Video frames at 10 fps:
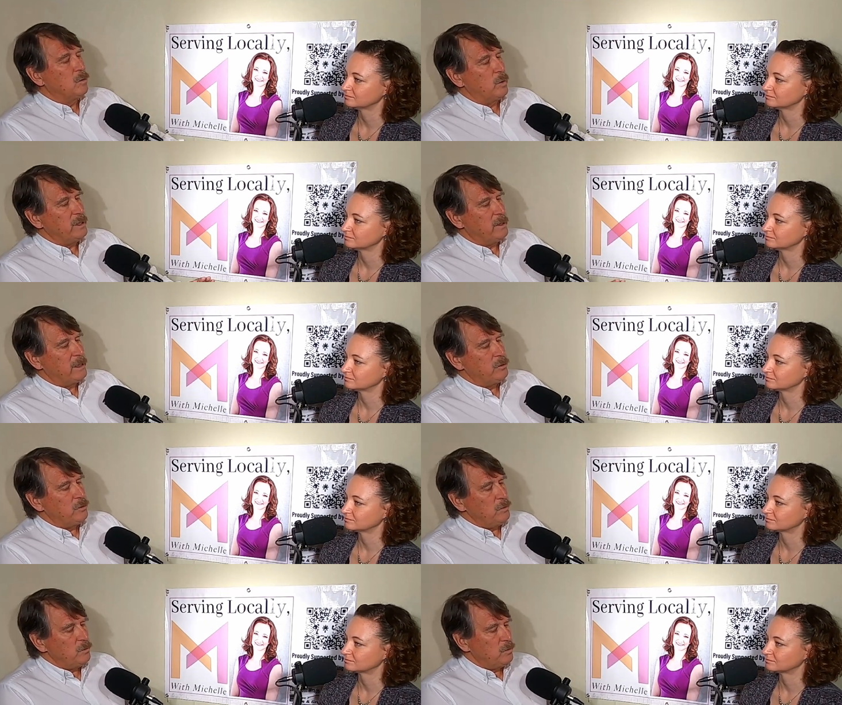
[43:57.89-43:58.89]
Speaker 1: We then
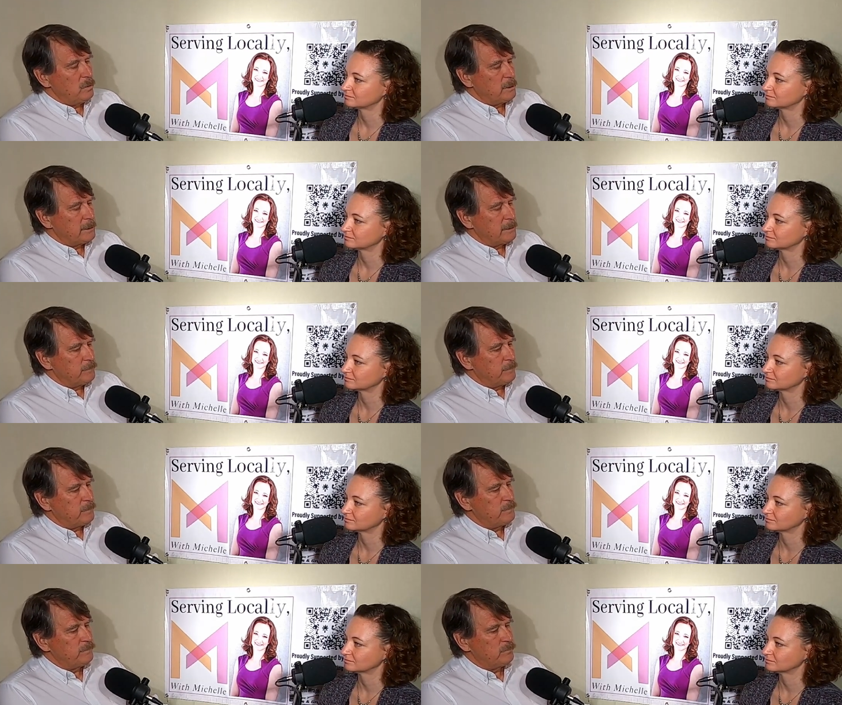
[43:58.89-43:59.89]
do. Um,
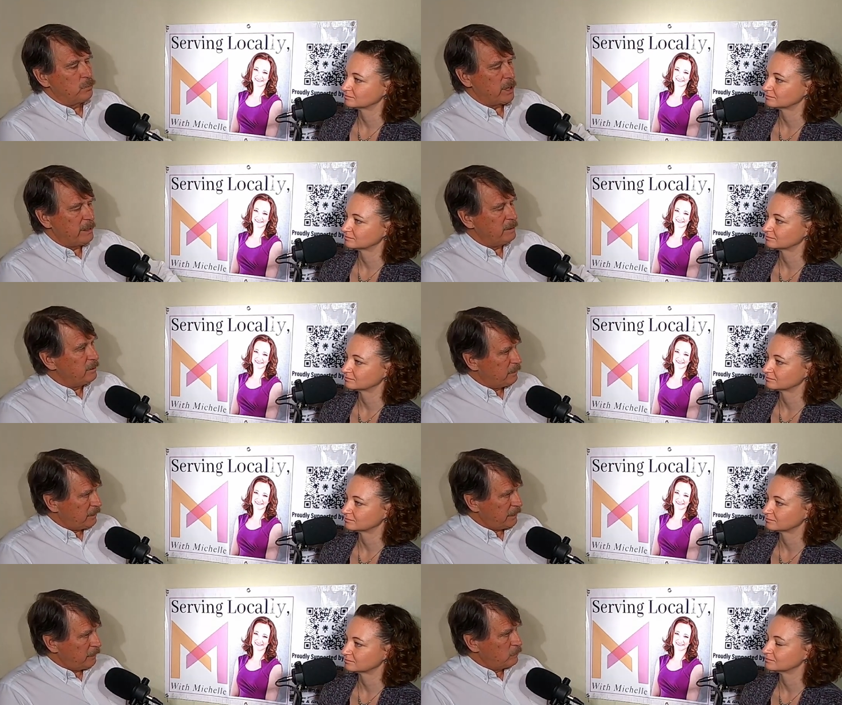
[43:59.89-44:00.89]
break into
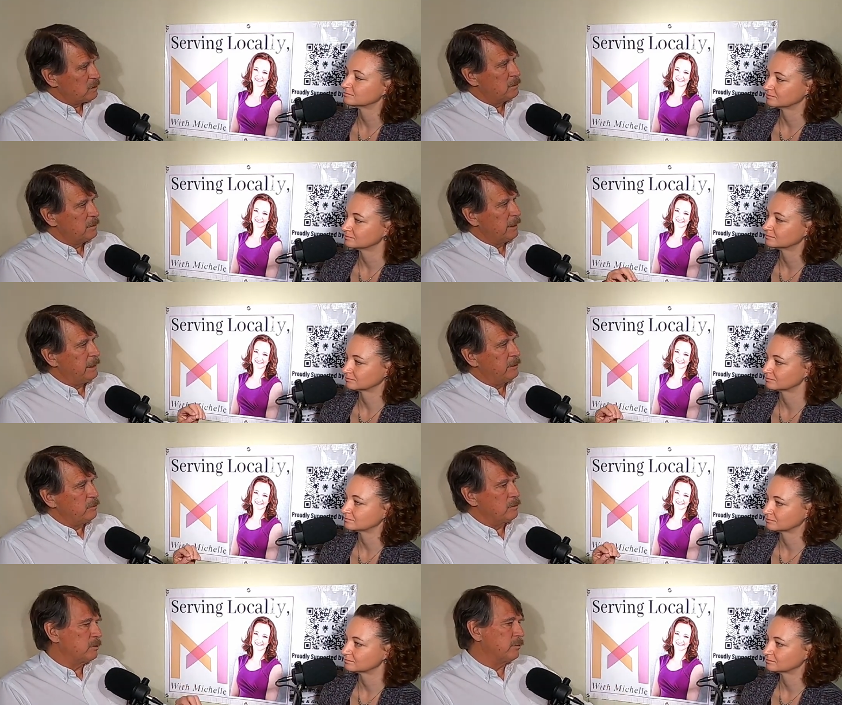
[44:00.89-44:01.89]
teams and
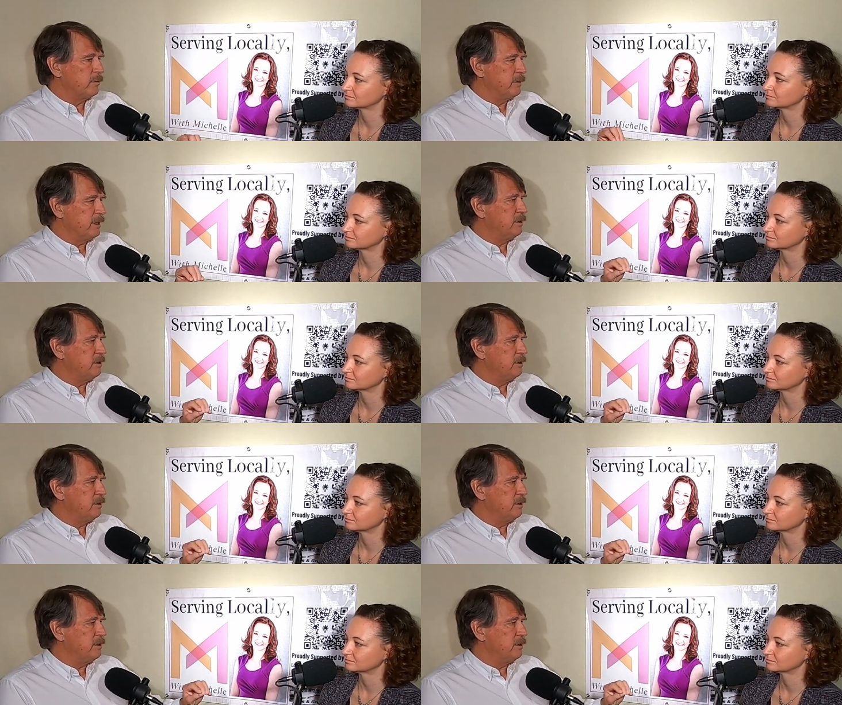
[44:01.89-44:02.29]
you'll learn